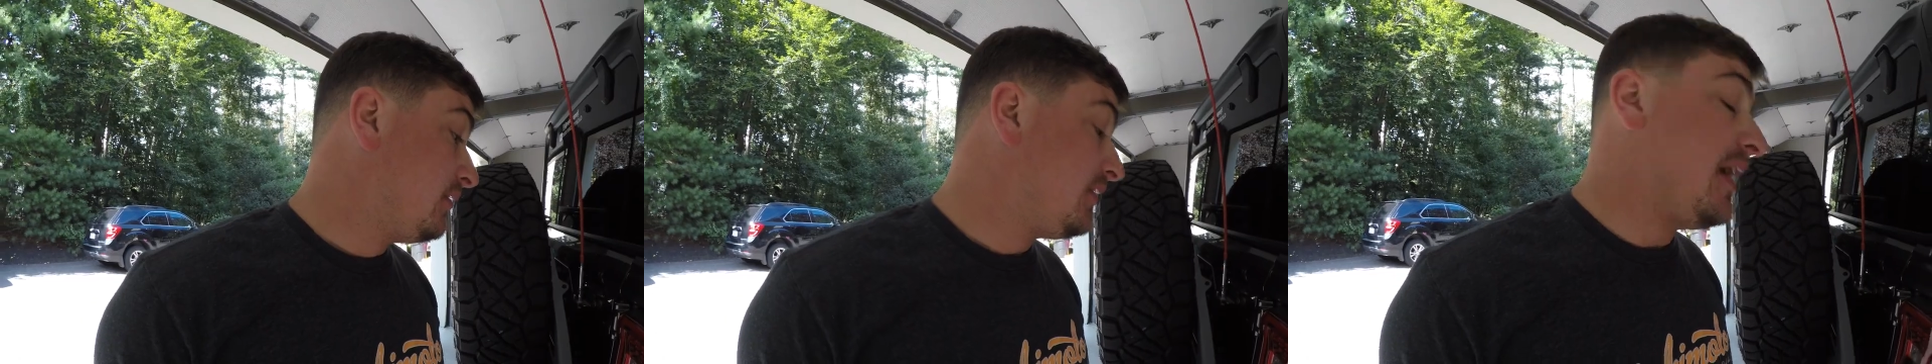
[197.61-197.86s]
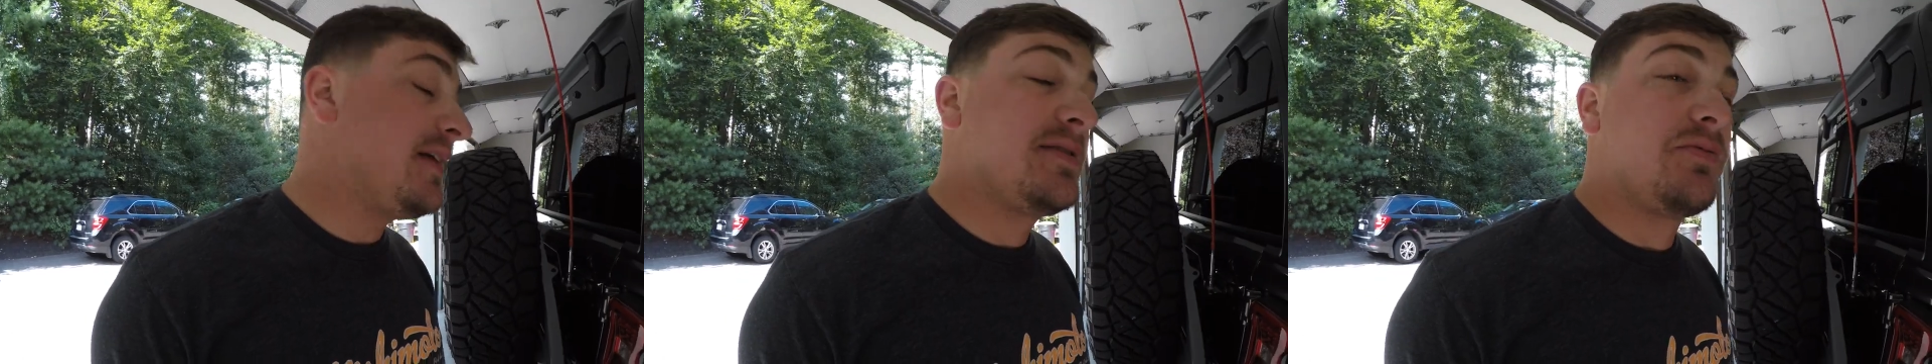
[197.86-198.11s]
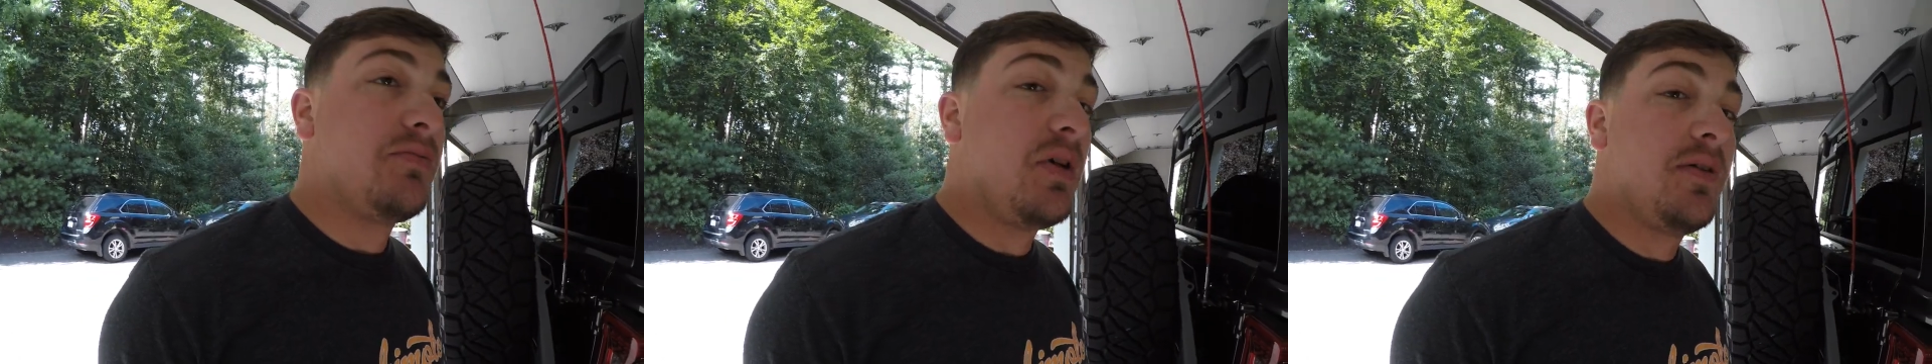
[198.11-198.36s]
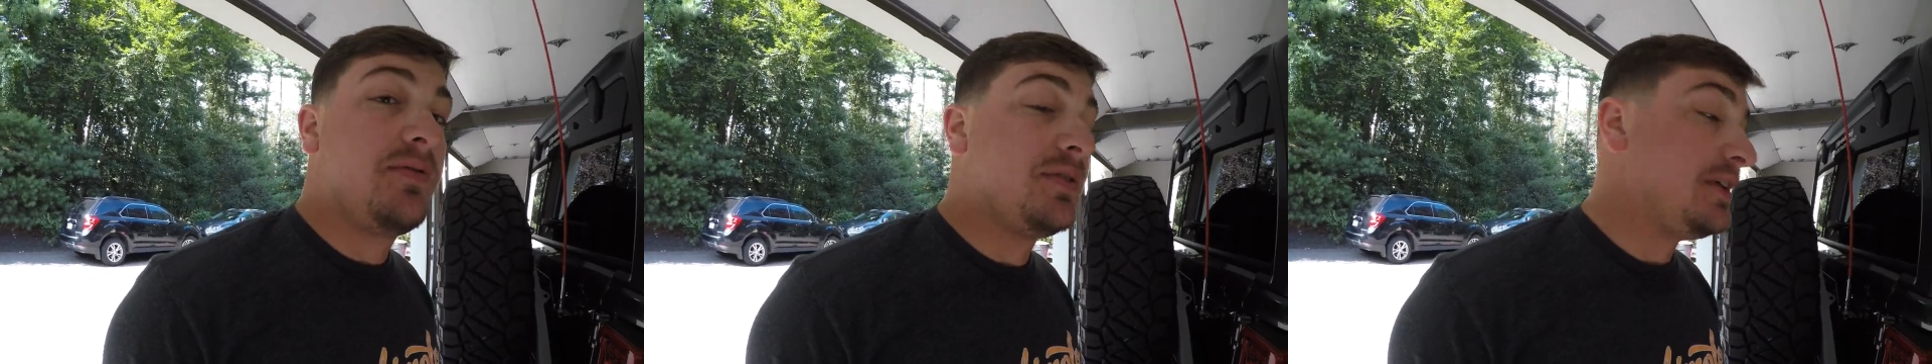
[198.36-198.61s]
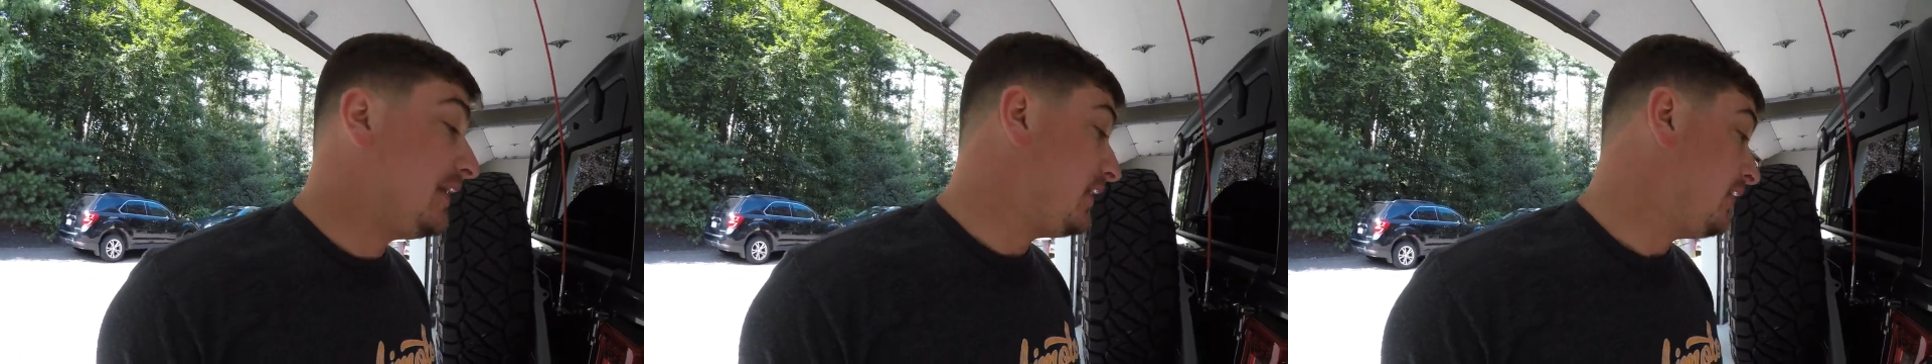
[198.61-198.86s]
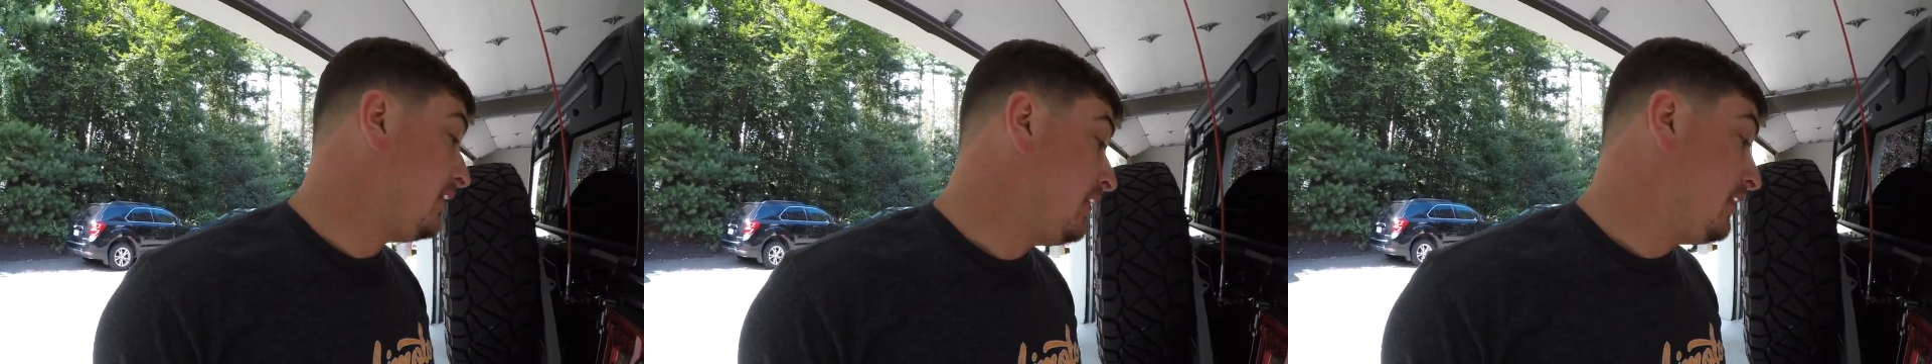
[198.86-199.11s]
that's roughly
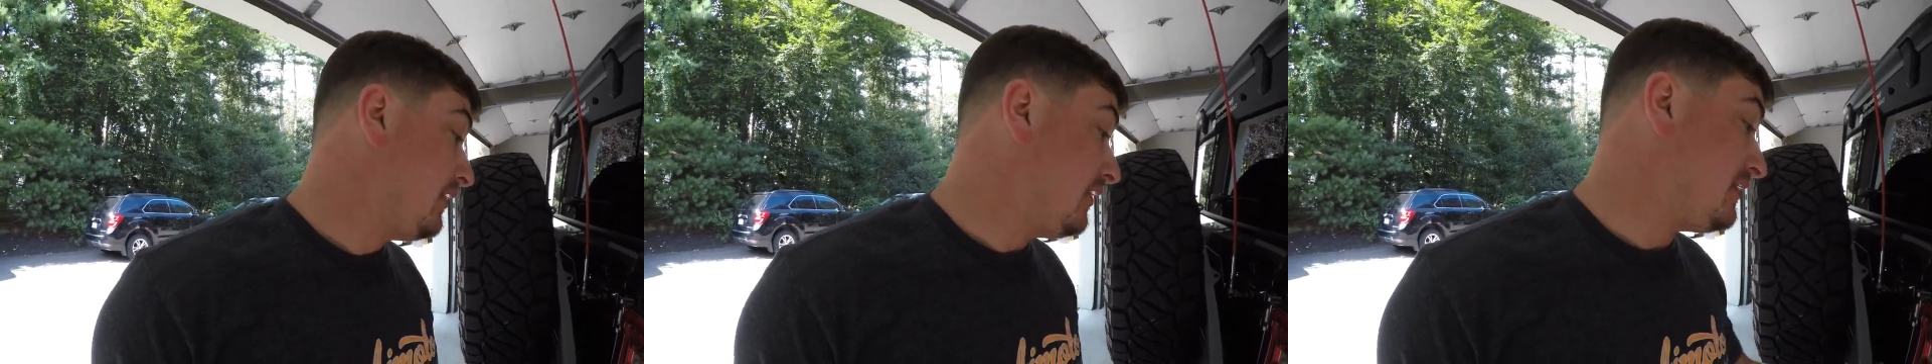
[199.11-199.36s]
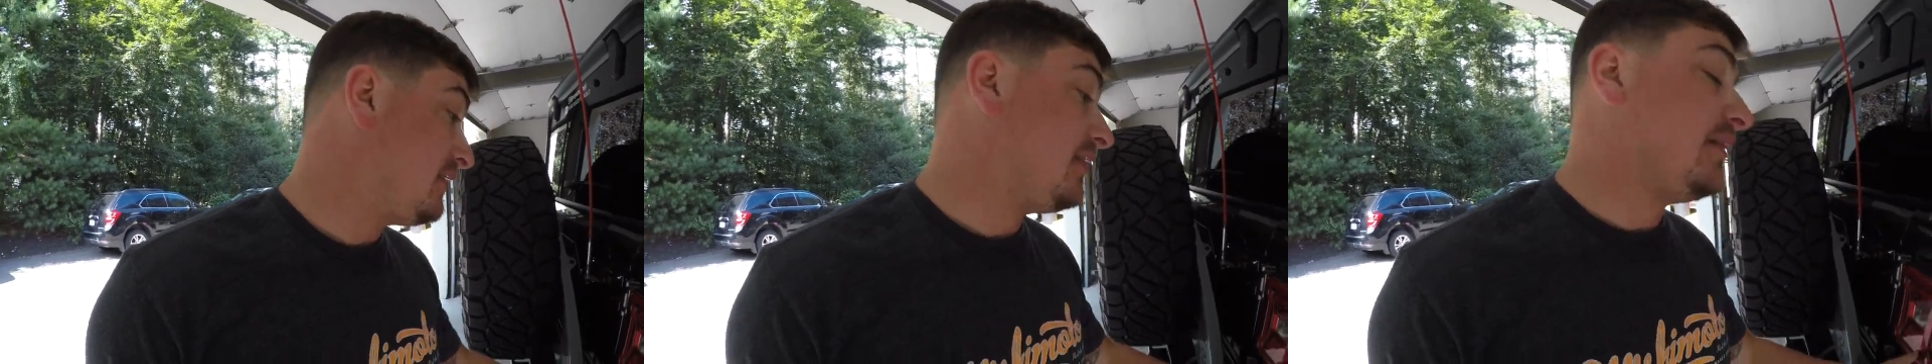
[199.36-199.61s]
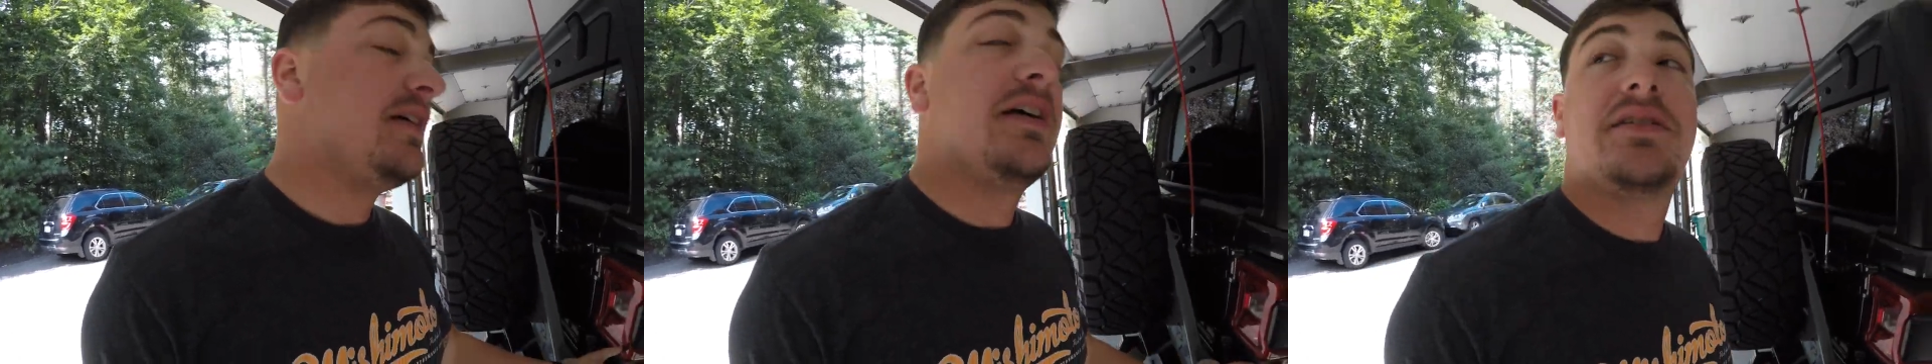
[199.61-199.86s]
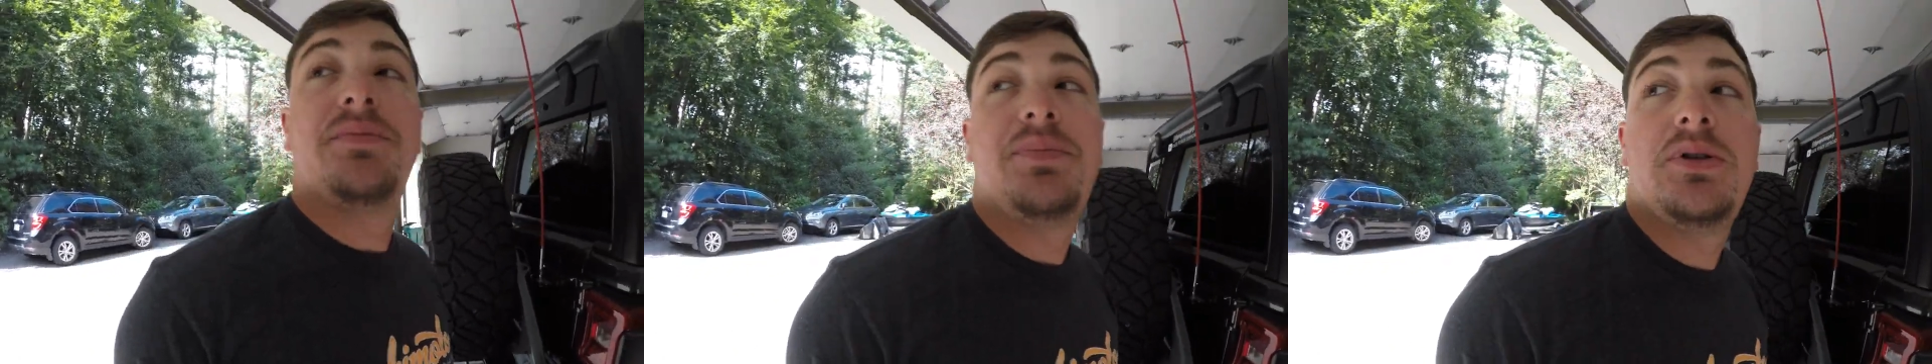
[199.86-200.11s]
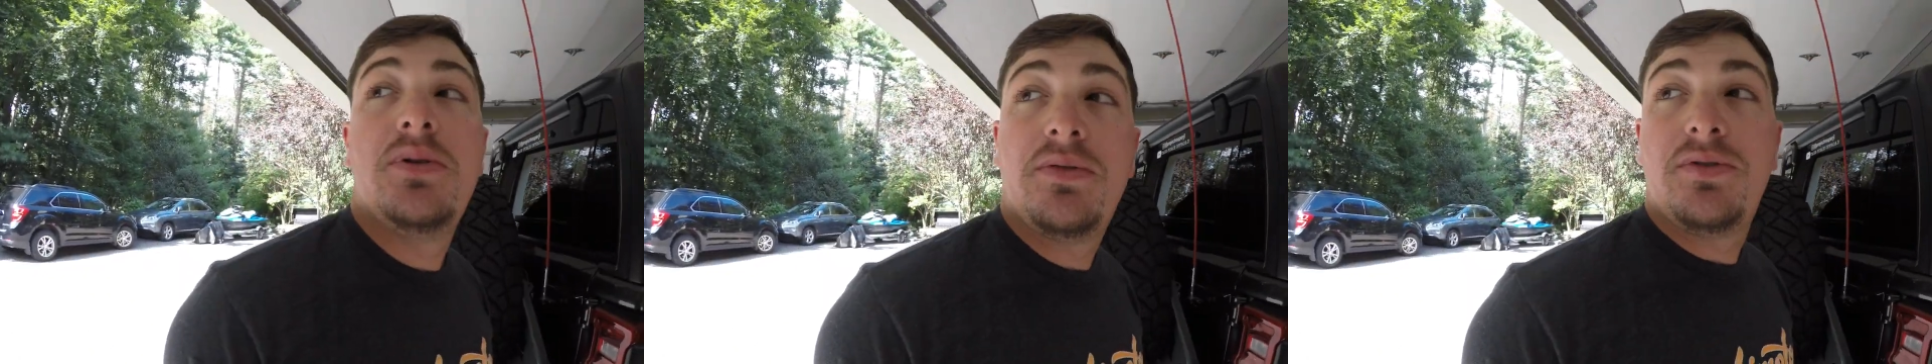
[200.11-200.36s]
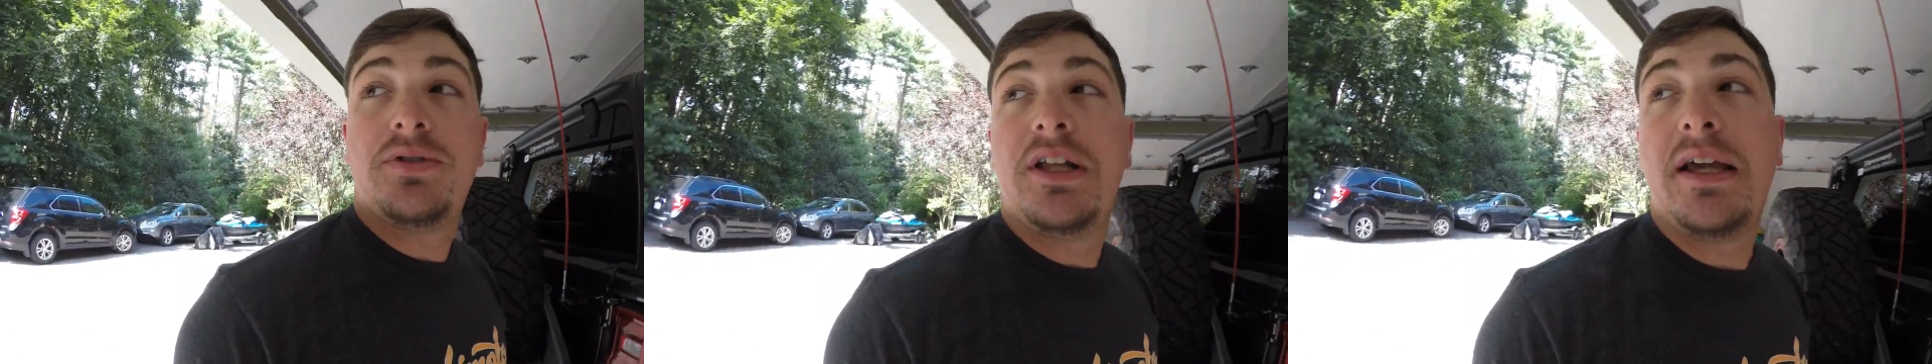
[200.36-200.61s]
it. It's a it's a
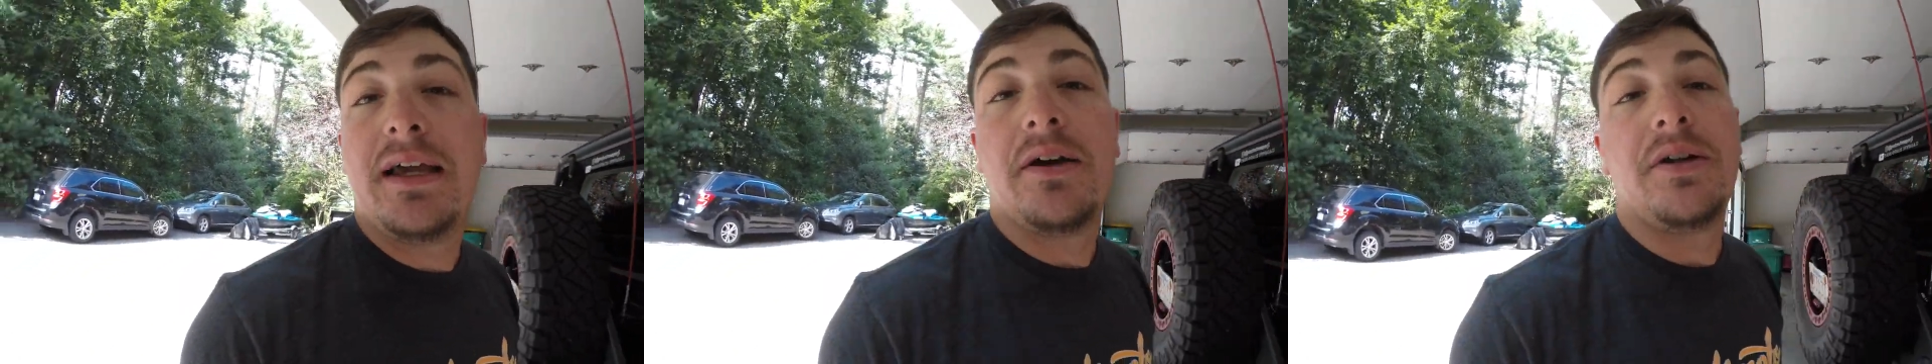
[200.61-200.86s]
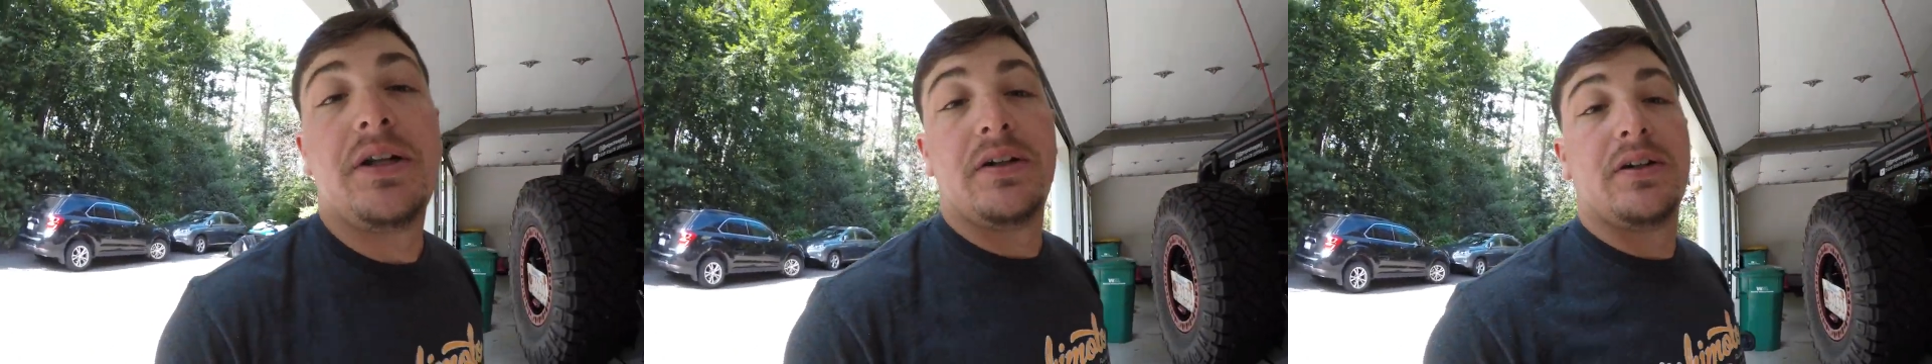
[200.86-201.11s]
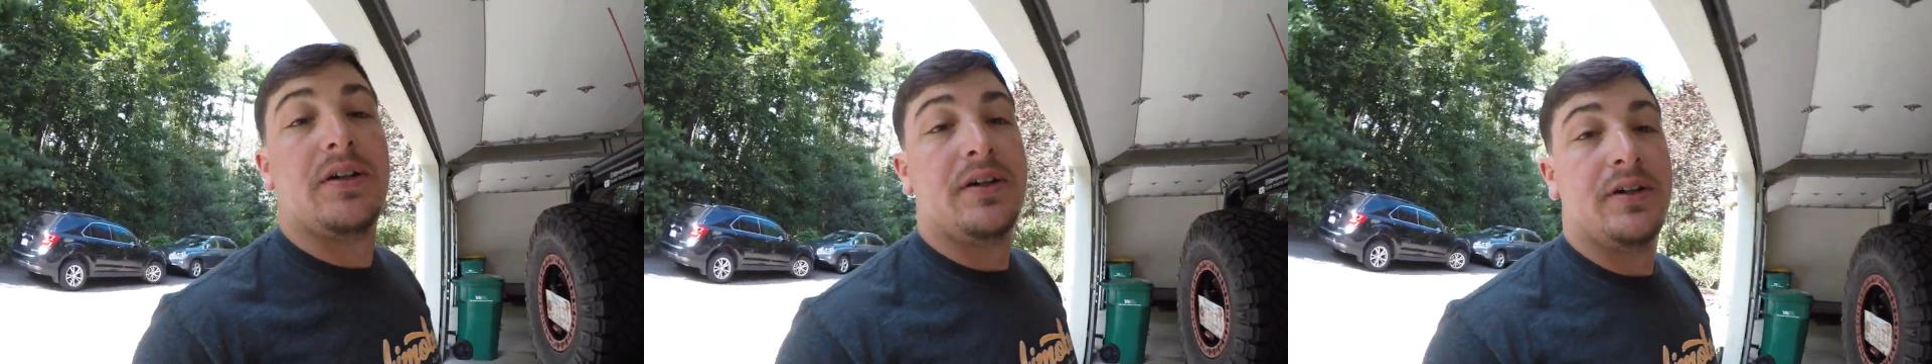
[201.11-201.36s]
beautiful day out here